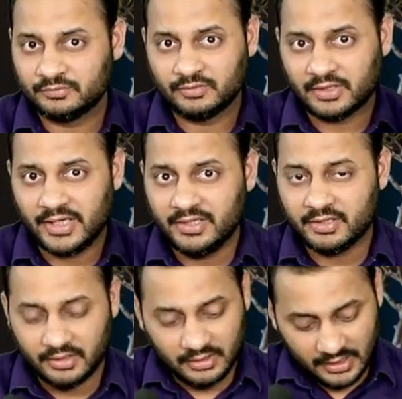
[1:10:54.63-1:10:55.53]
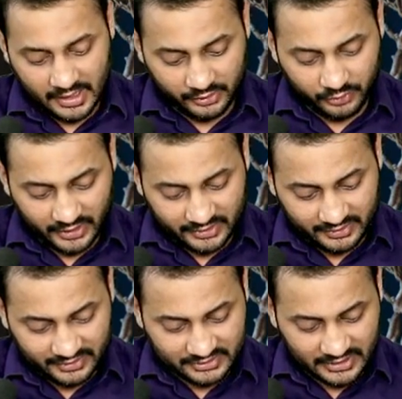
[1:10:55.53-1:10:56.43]
right? And you can
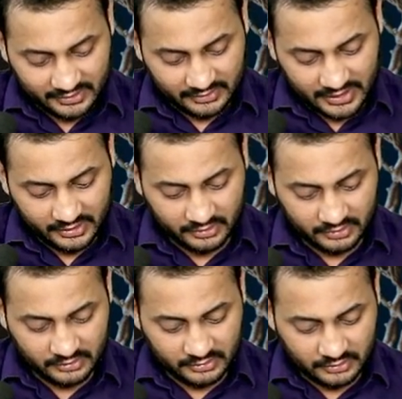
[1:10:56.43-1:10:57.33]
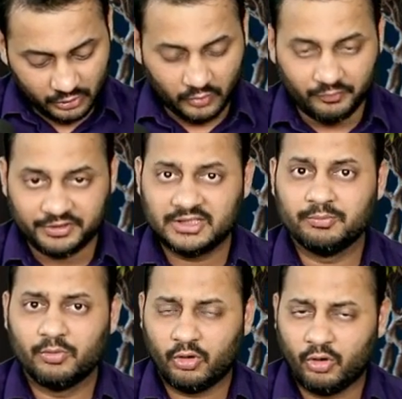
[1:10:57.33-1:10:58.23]
understand that obviously
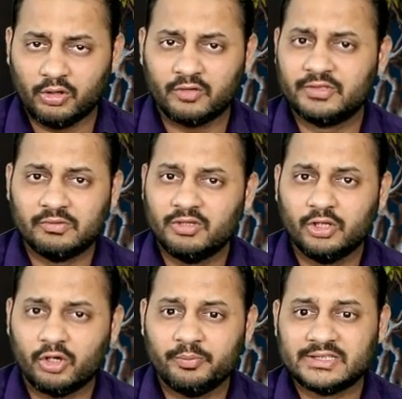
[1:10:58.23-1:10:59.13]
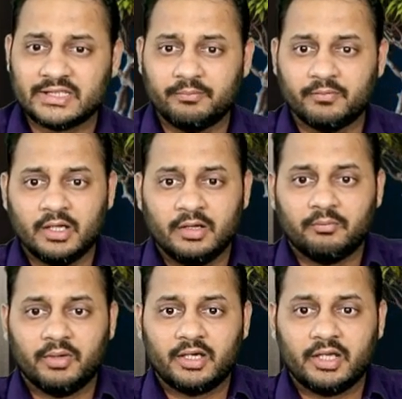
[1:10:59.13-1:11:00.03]
all of them will not be same.
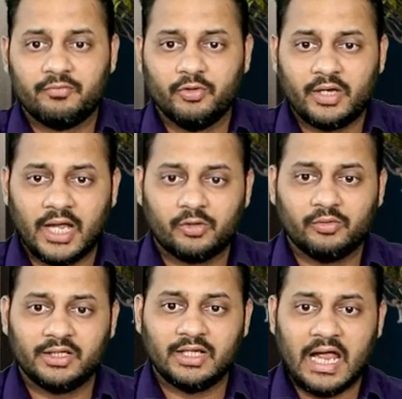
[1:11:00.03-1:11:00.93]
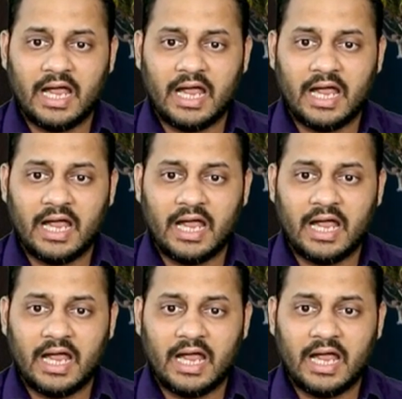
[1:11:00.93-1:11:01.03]
But if you calculate the